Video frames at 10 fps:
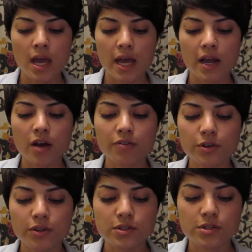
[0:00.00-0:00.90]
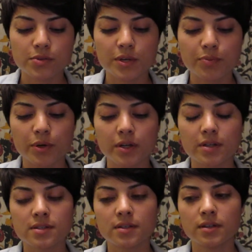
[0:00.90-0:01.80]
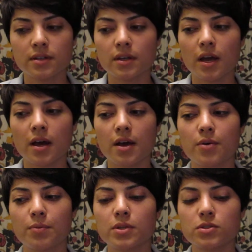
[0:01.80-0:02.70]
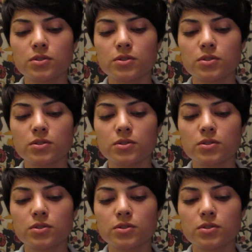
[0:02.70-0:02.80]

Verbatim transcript: And I offer you these three books um,